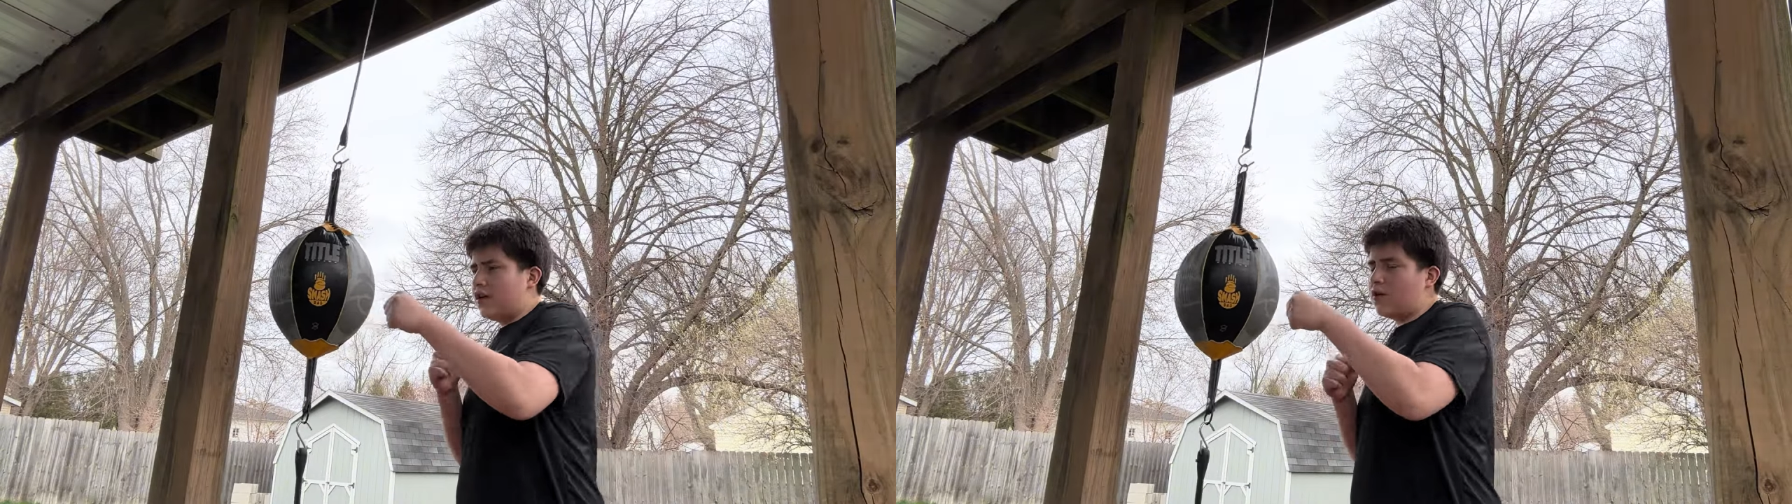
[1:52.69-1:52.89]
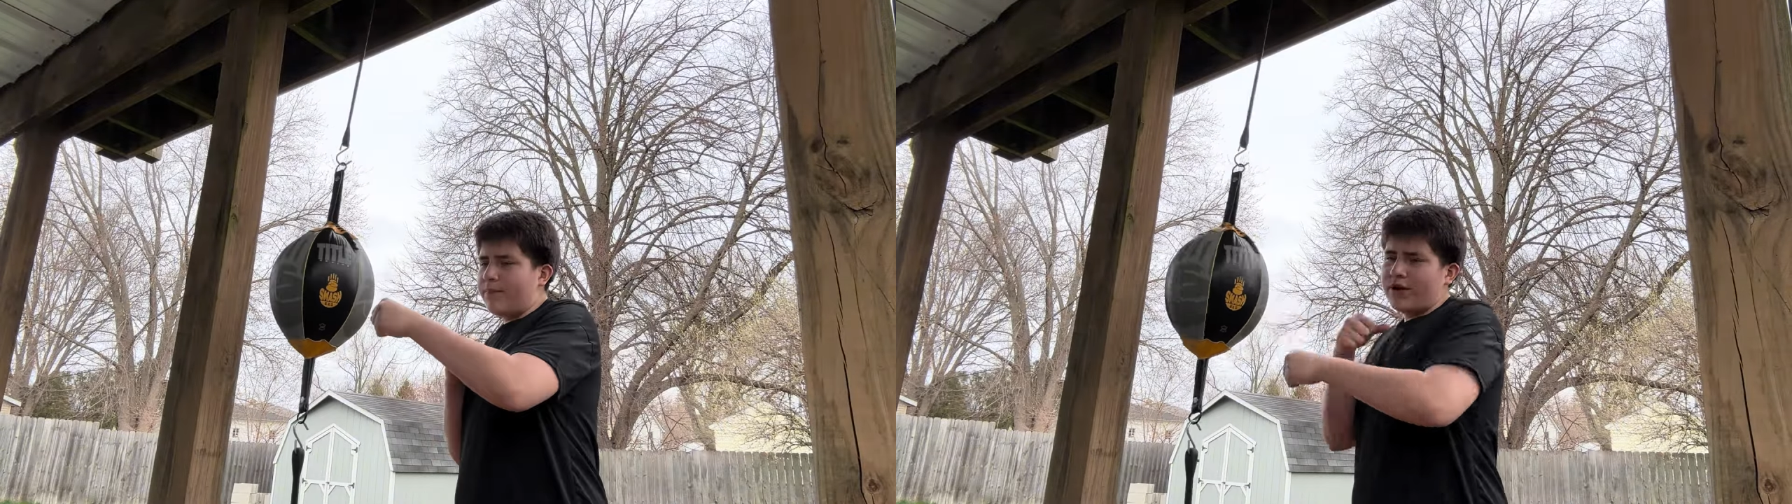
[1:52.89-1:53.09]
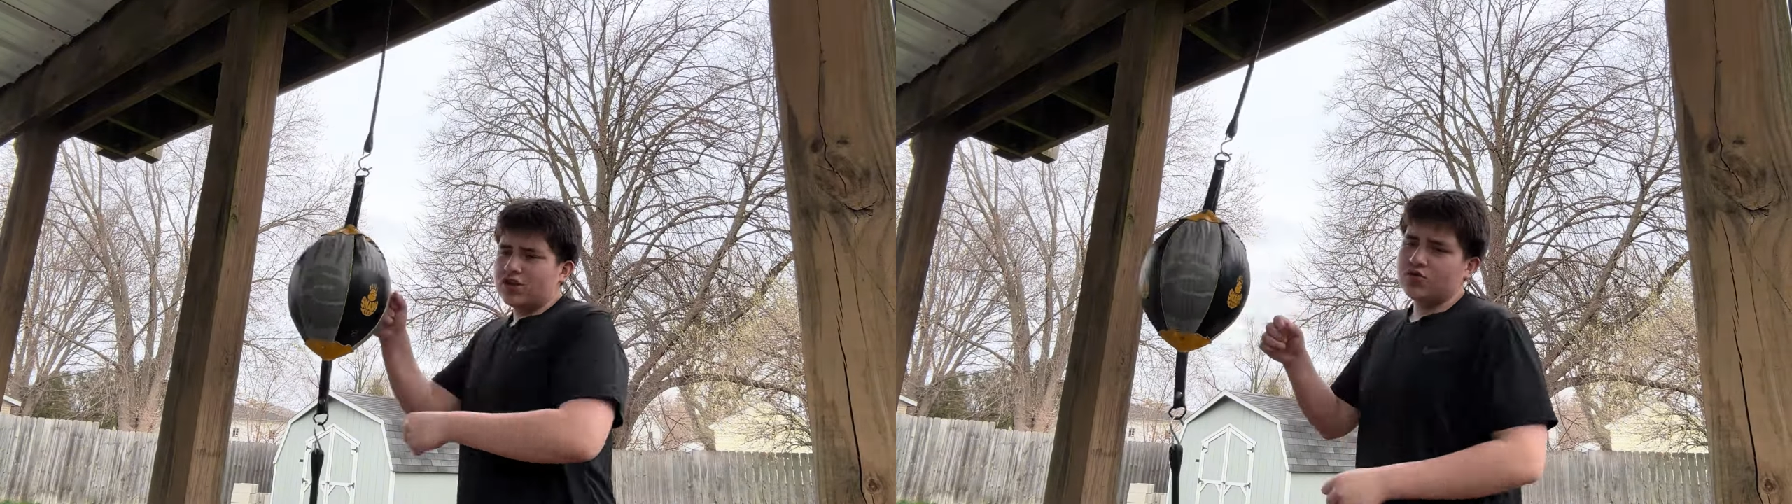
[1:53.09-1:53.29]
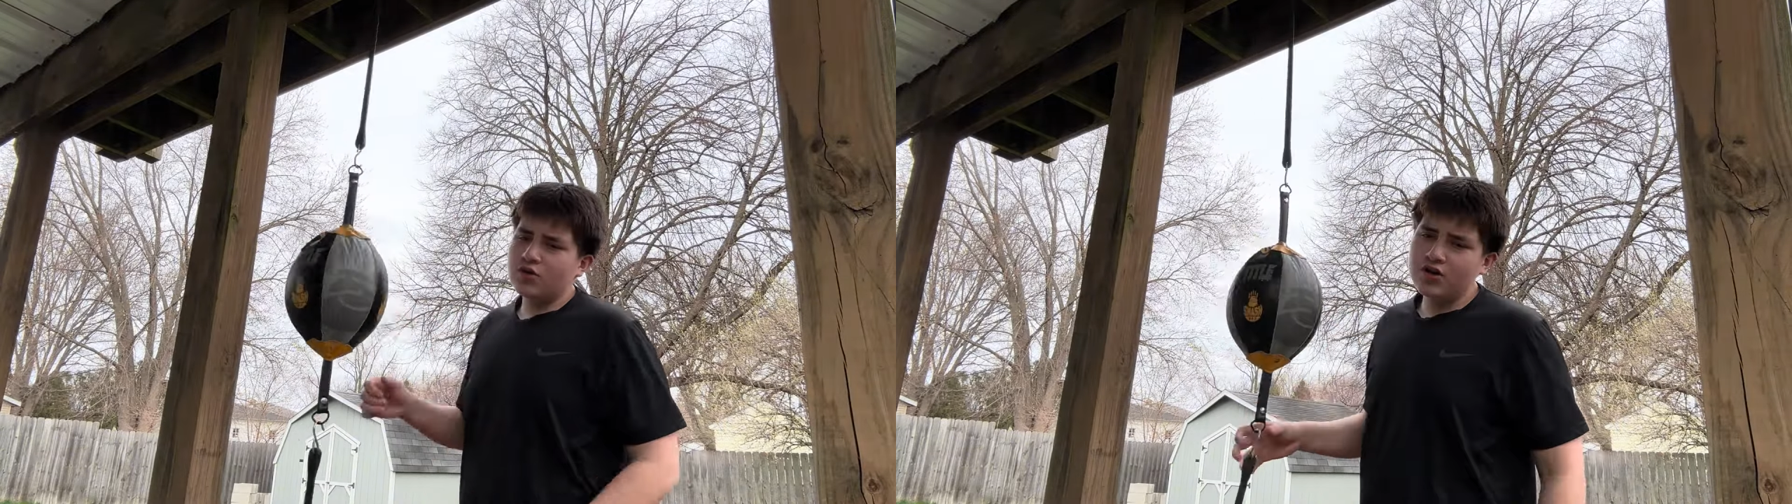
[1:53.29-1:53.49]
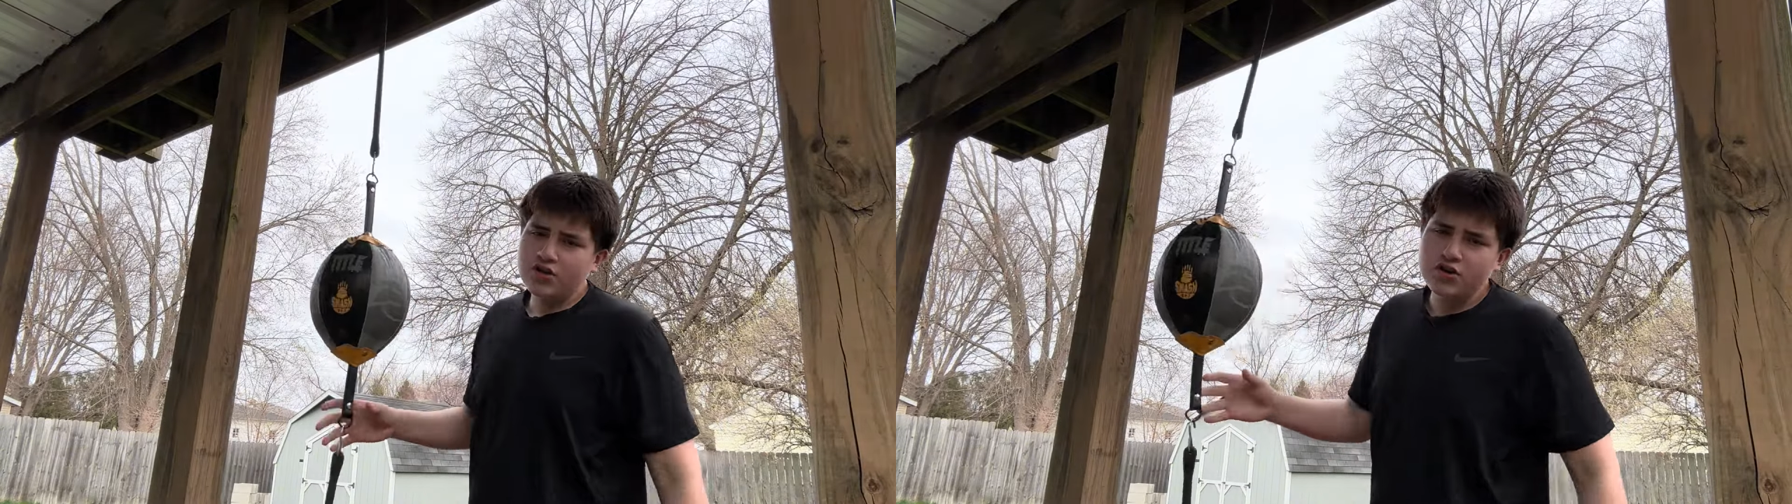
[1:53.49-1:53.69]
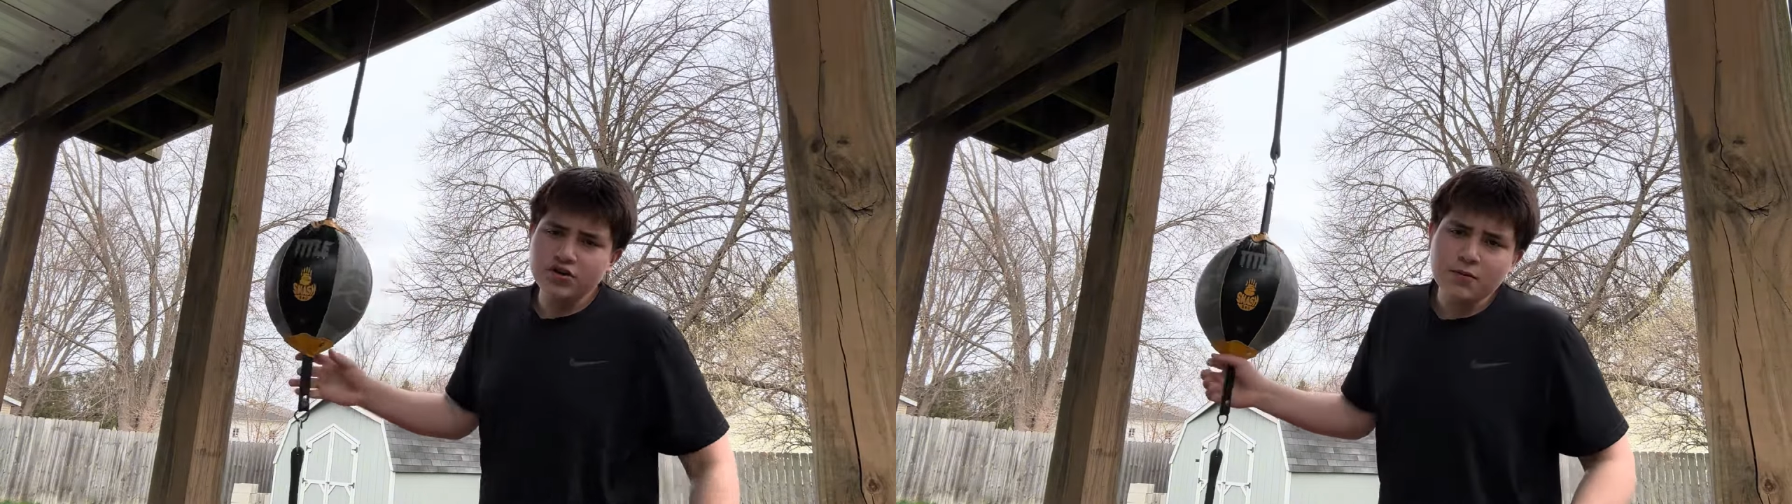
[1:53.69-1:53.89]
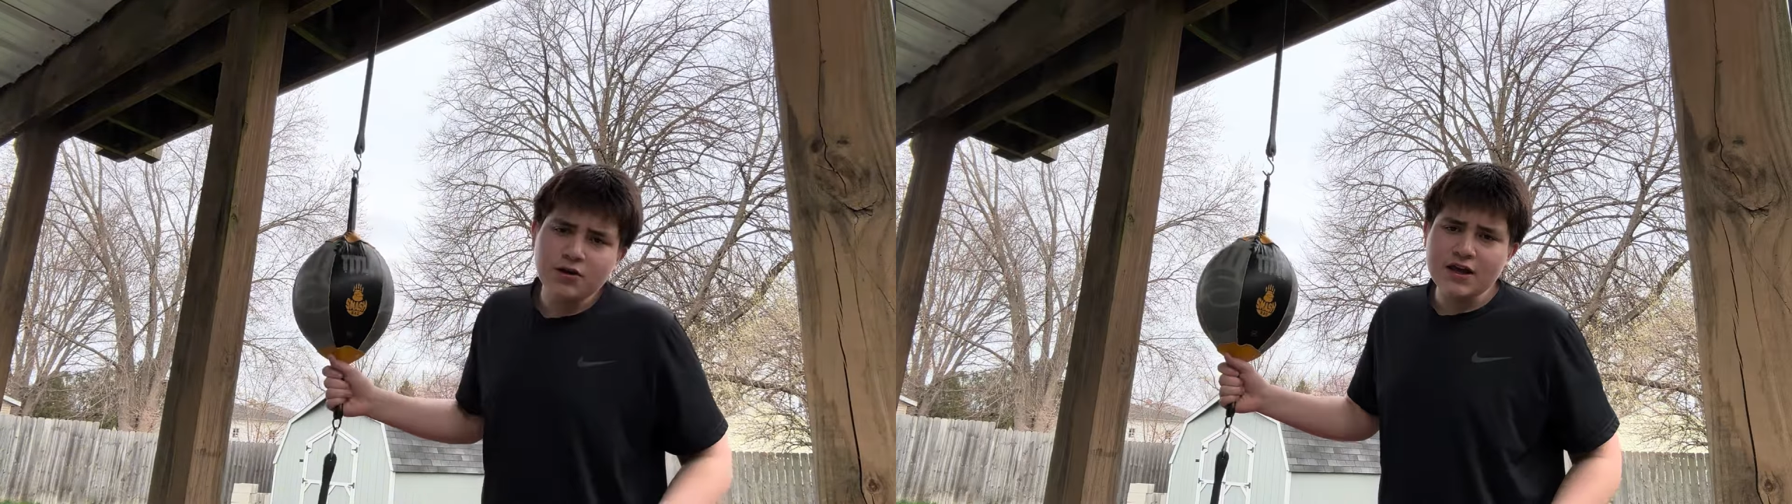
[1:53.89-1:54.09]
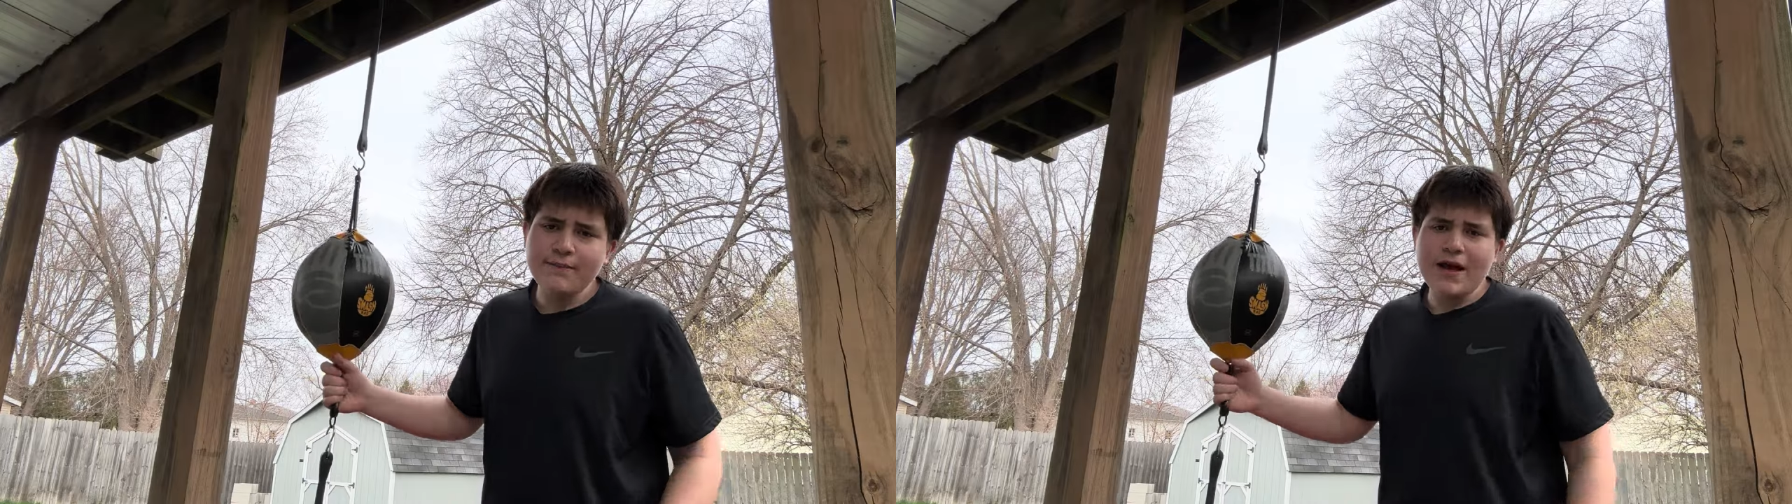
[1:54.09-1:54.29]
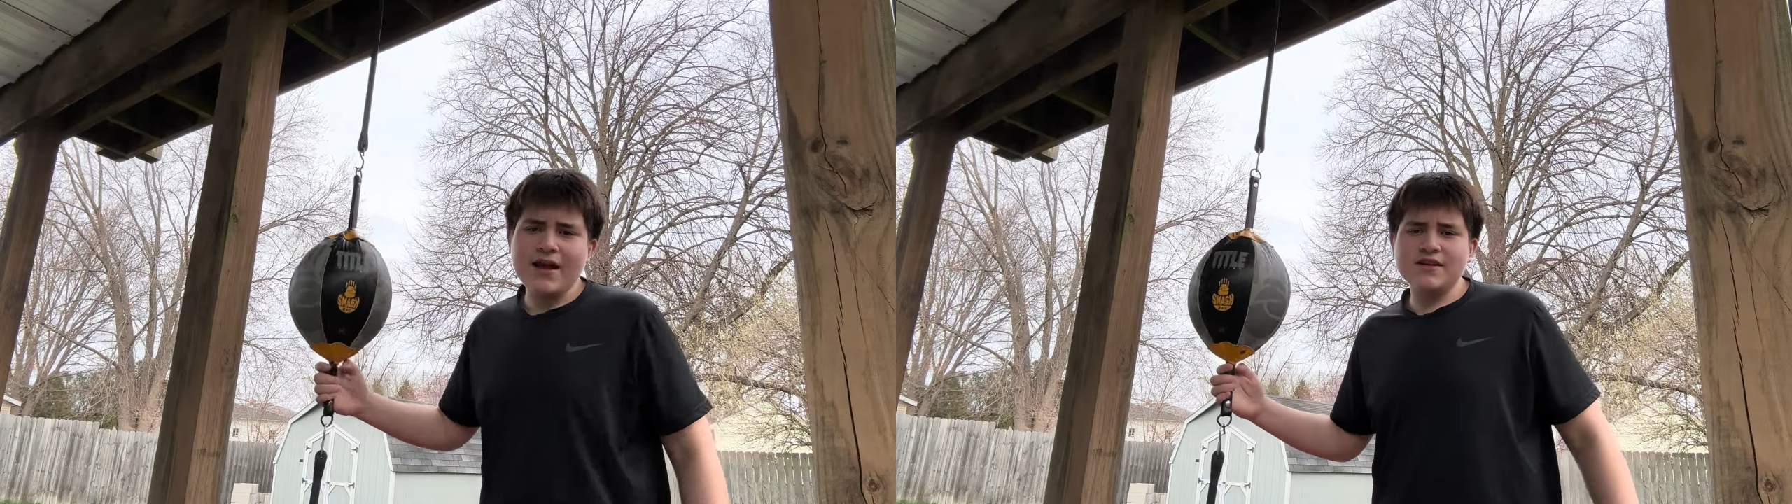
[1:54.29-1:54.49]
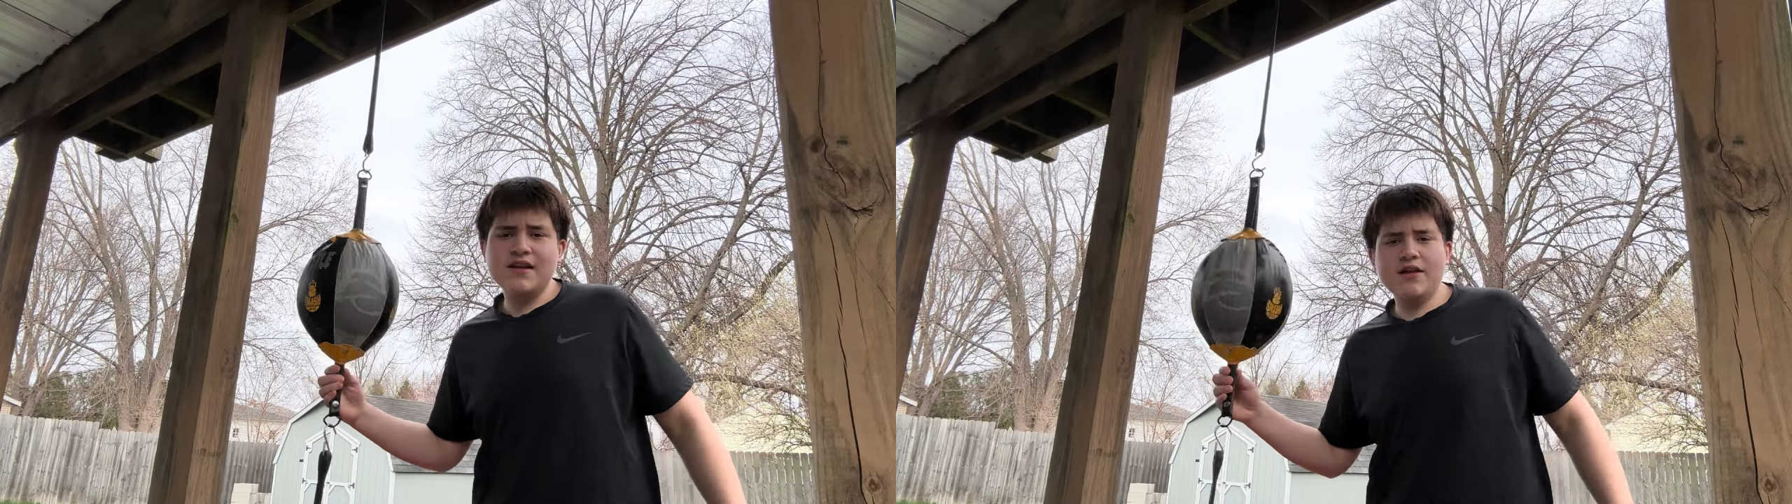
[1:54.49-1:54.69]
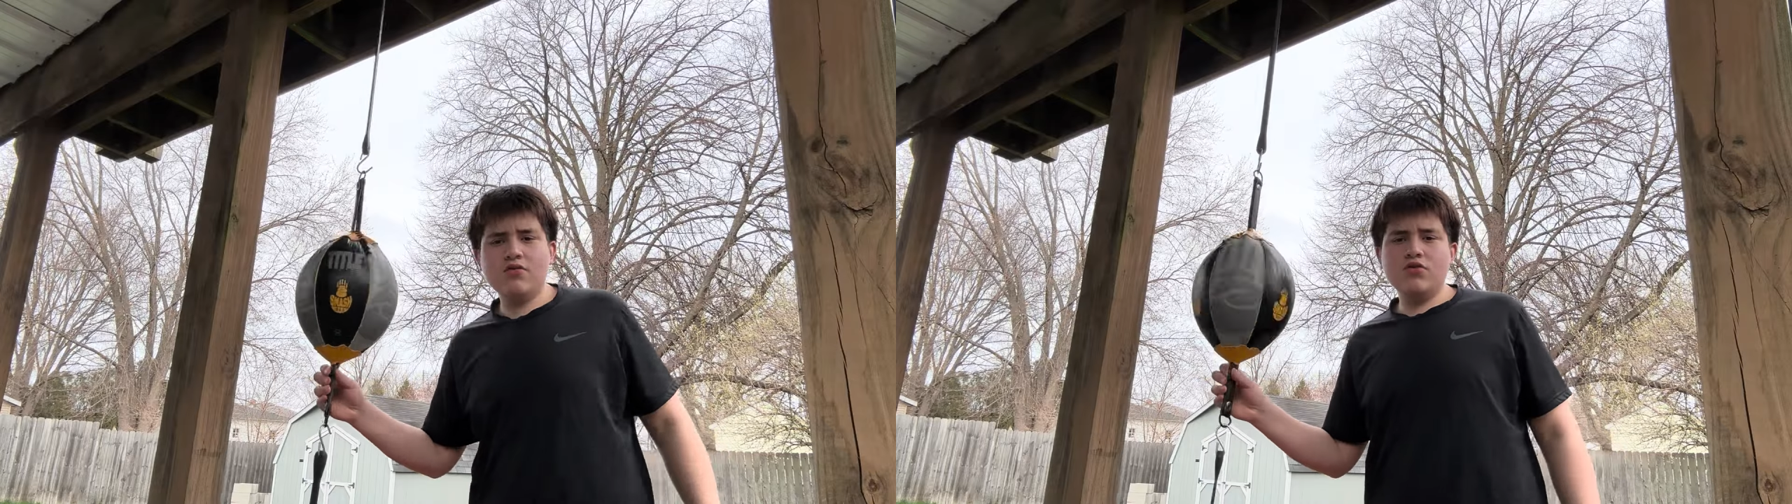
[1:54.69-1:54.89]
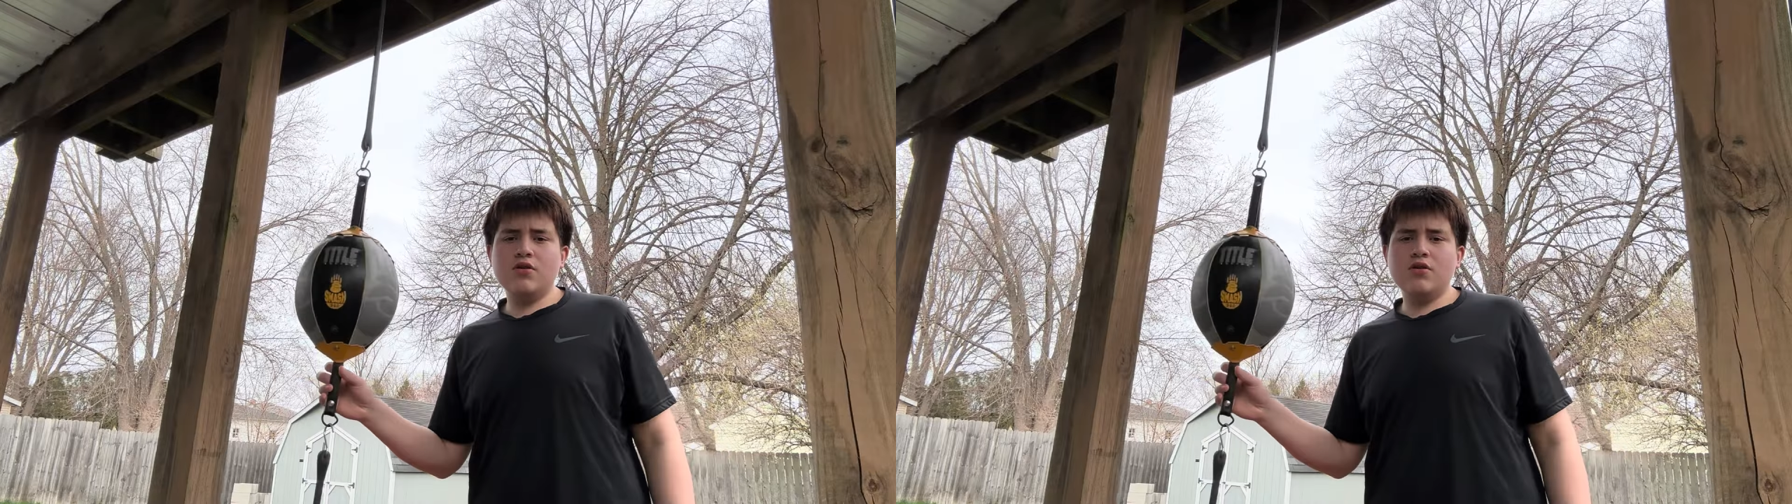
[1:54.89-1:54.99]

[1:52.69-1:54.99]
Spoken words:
compared to other double M bags that, you know,